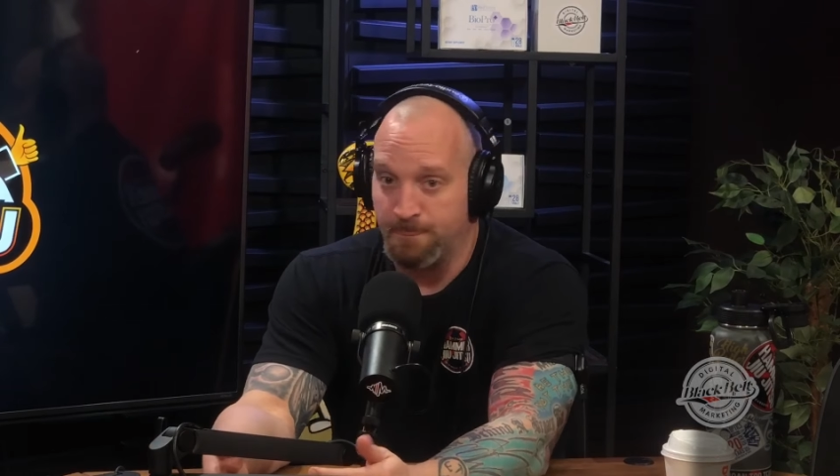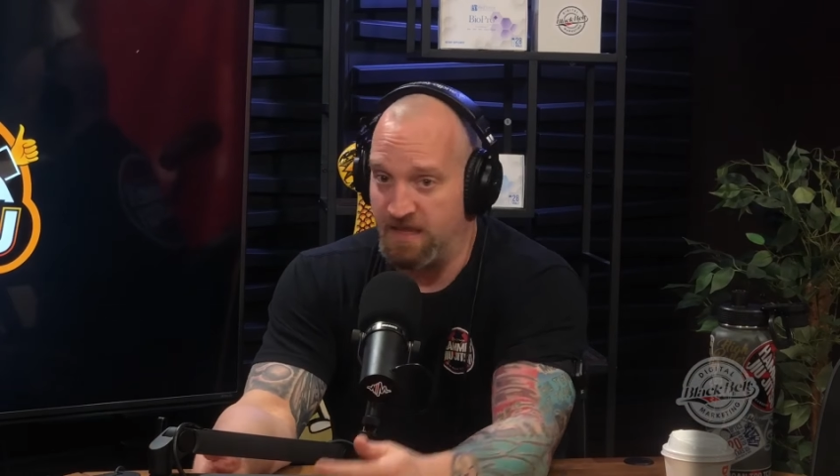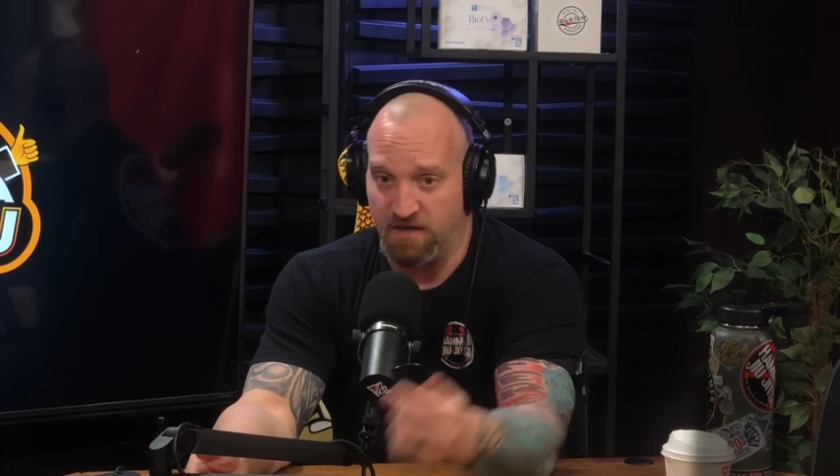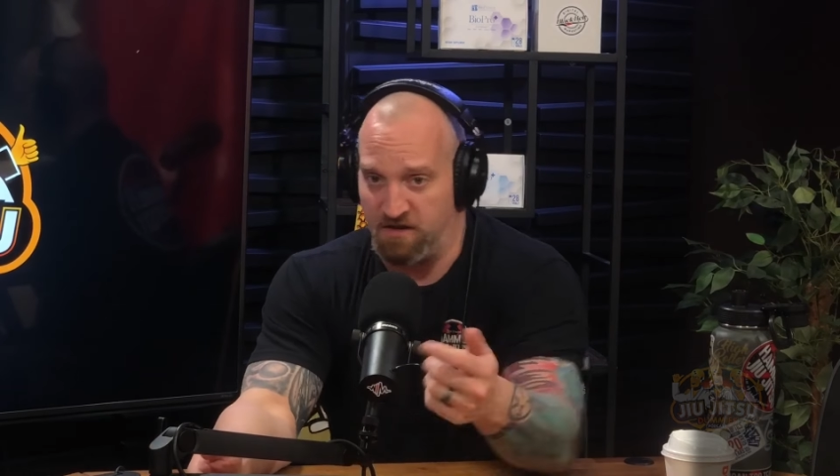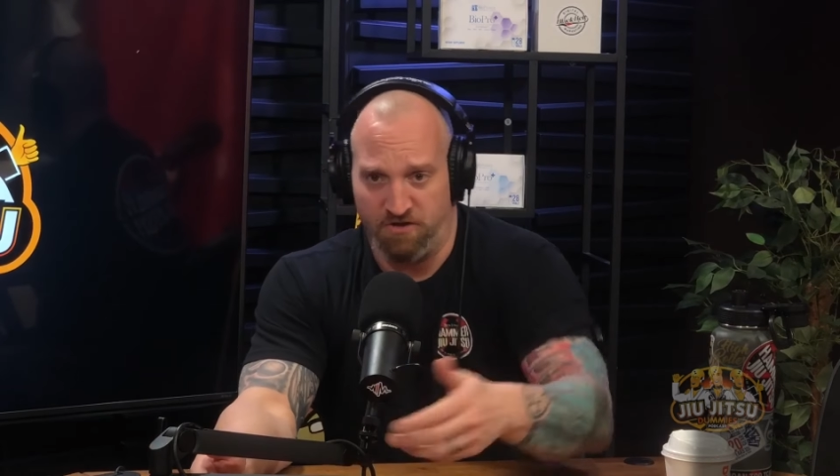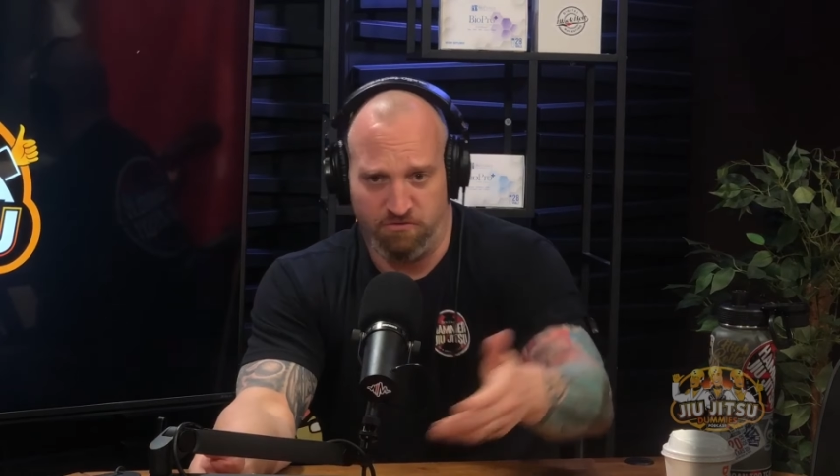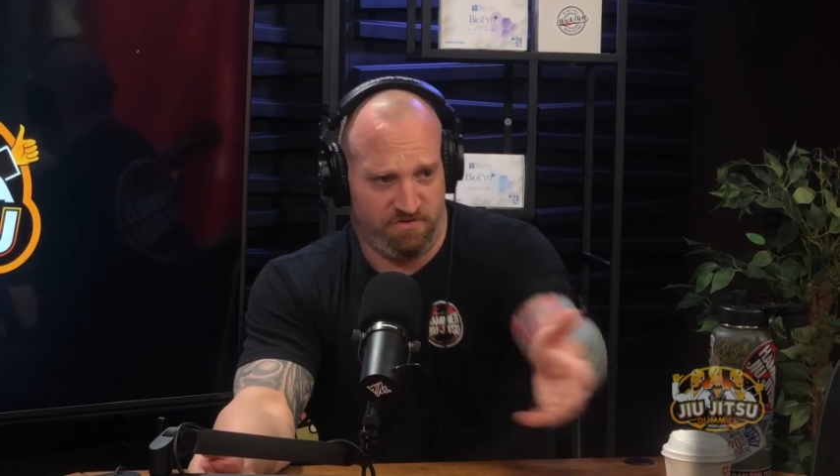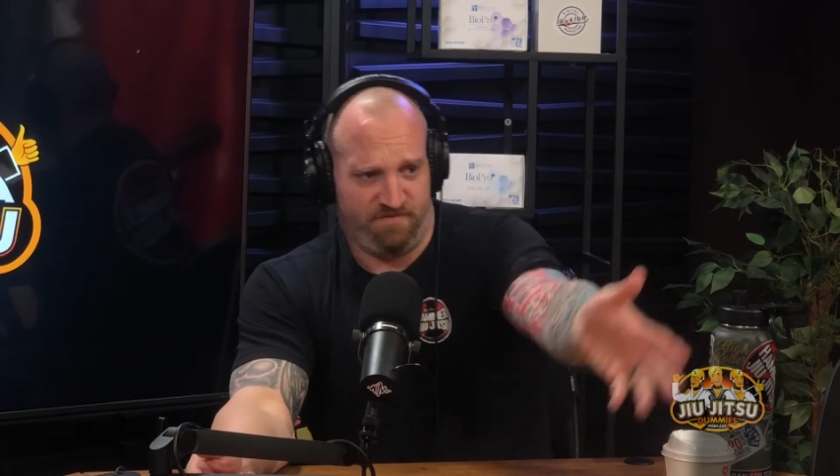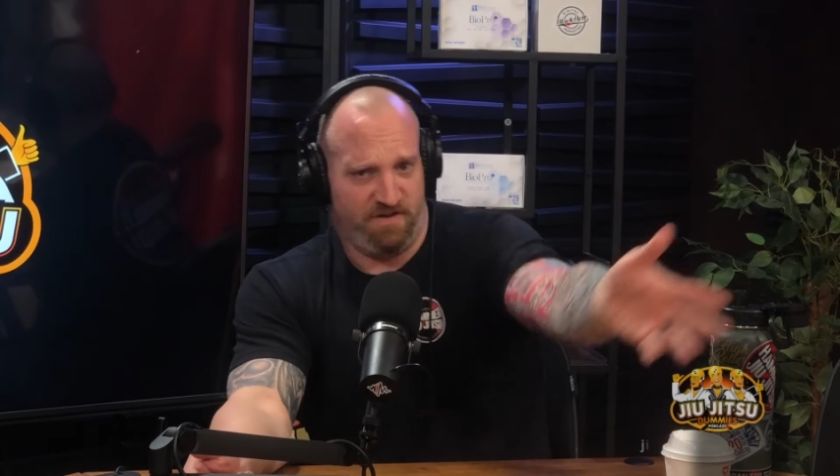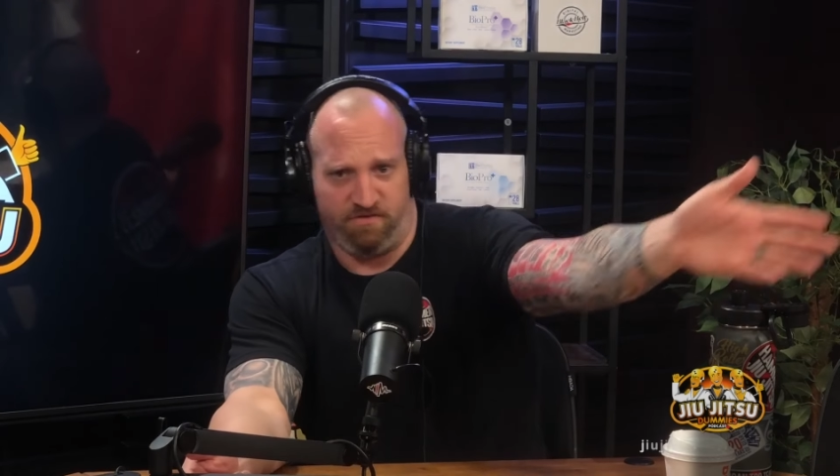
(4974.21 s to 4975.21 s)
Ngannou
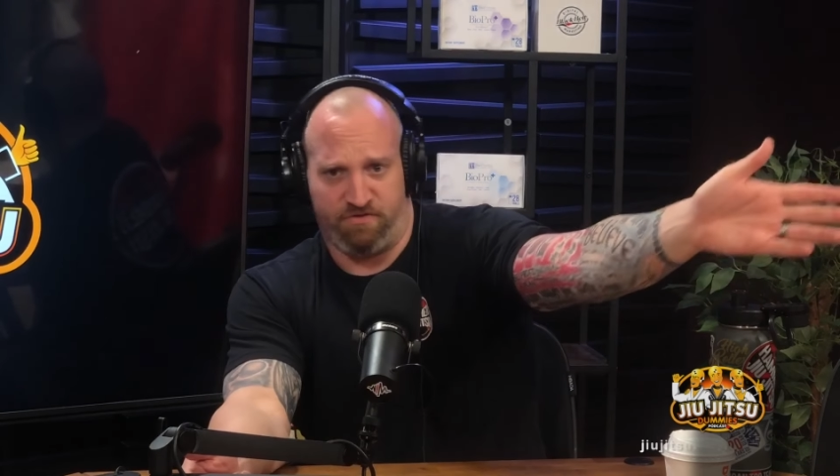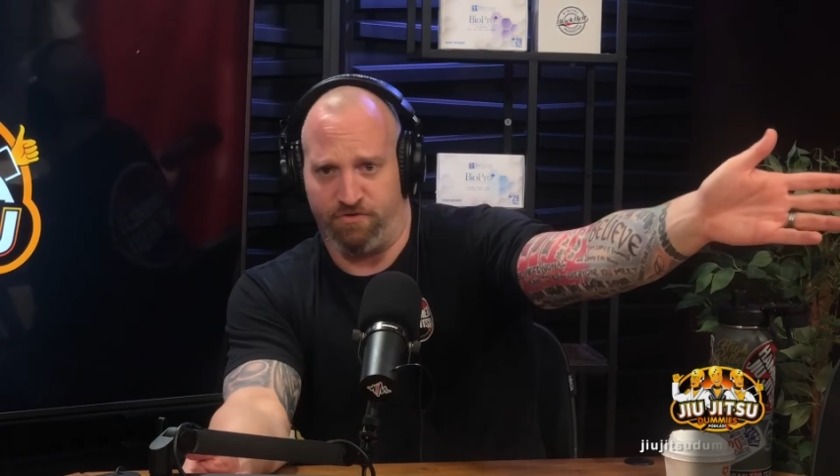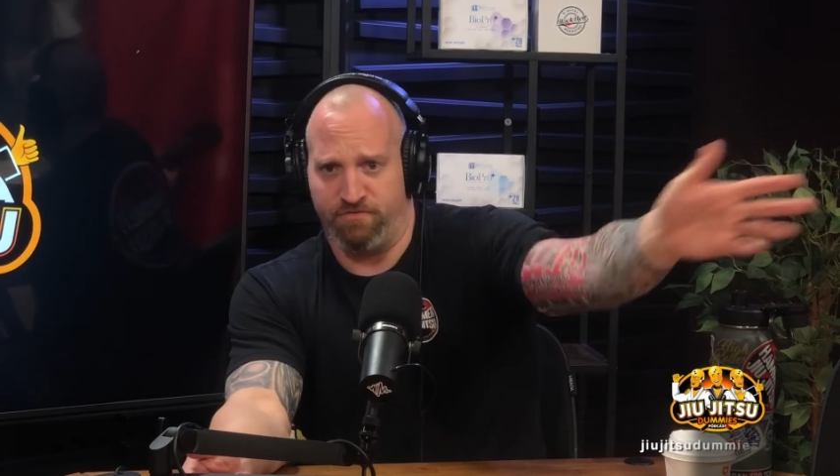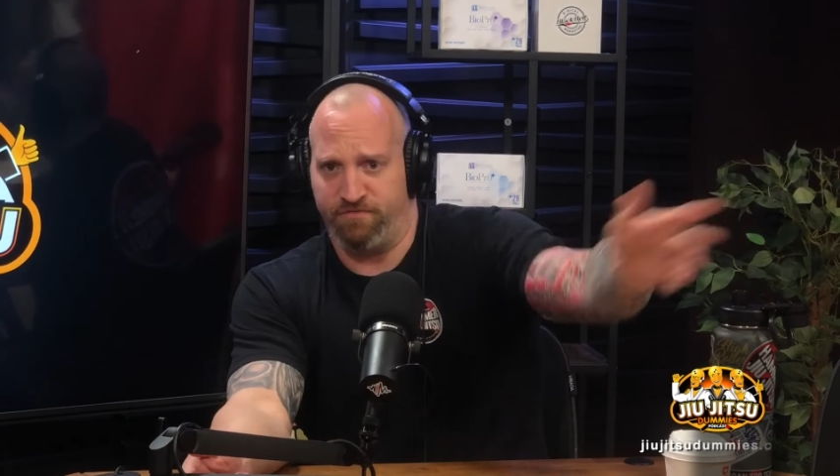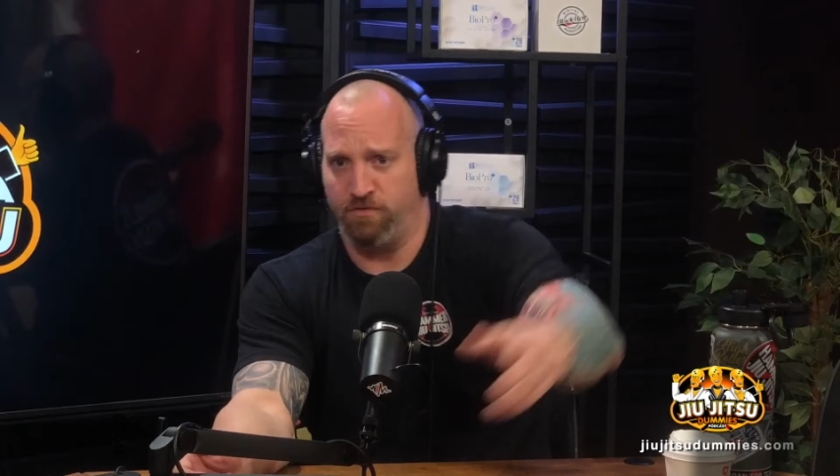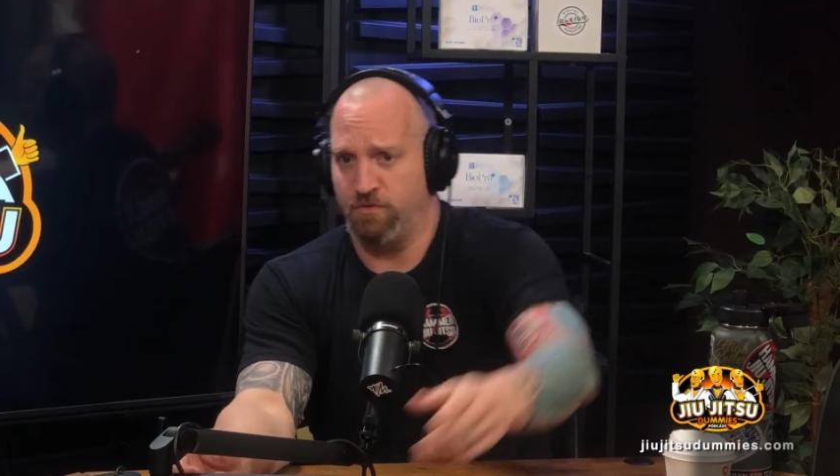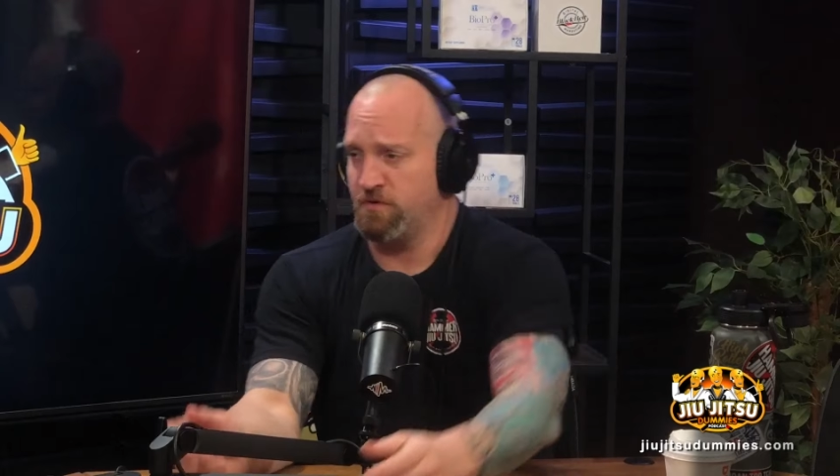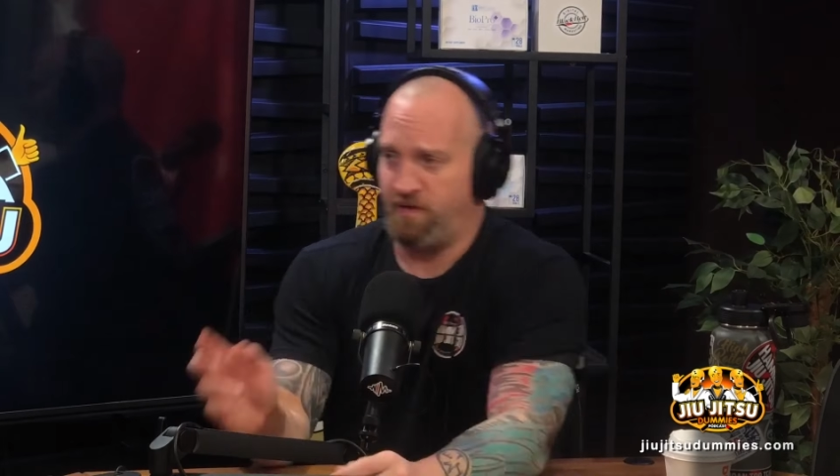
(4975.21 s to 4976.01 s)
lived on the 3rd floor.